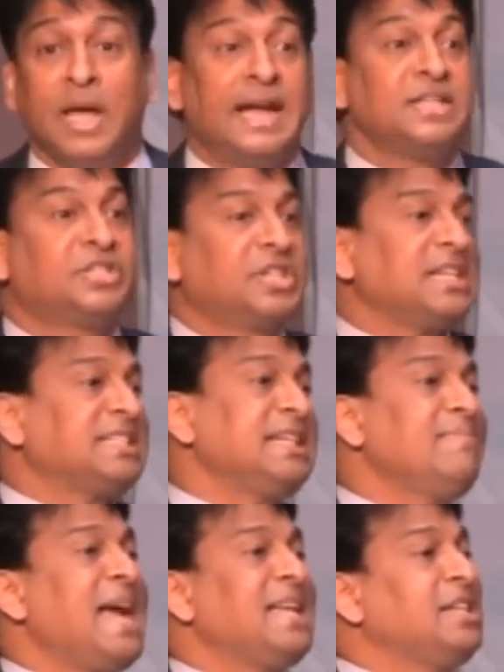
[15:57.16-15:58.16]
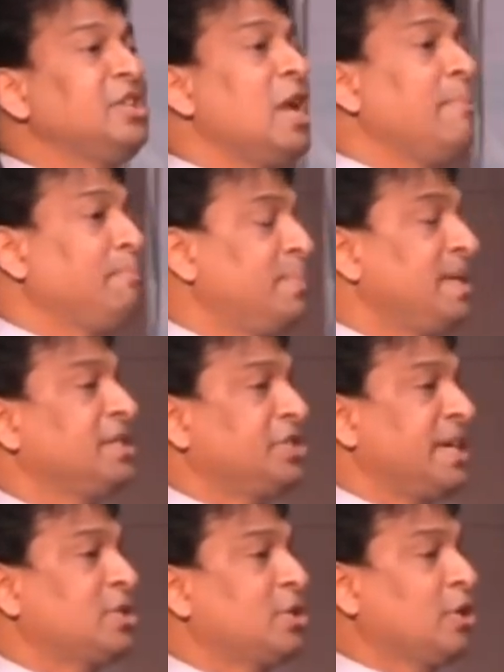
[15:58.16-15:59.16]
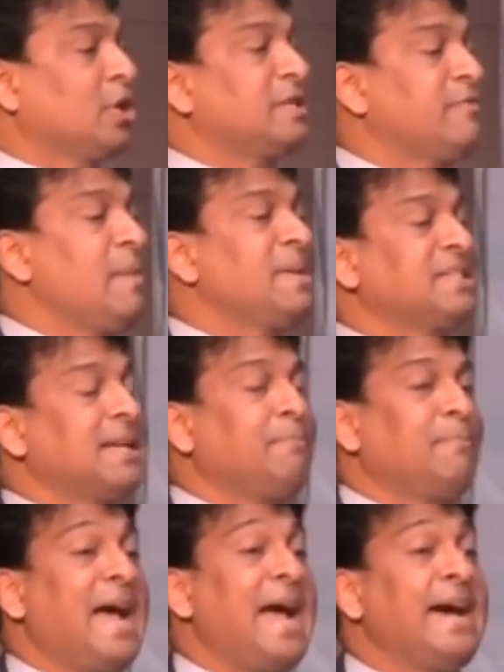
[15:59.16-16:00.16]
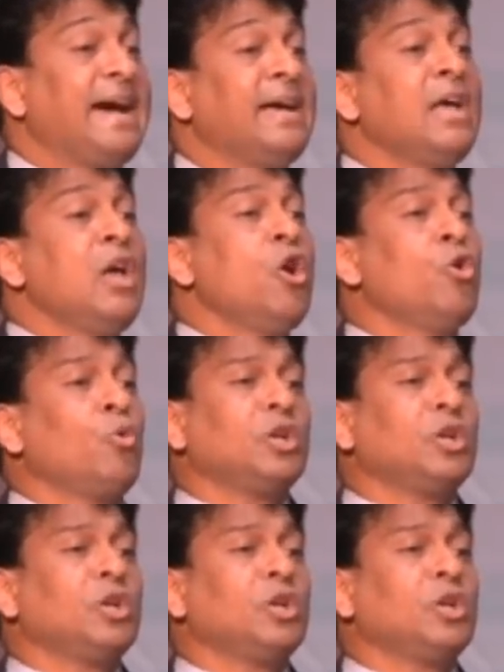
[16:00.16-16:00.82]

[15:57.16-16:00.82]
And just imagine you have purchased goods from a supplier who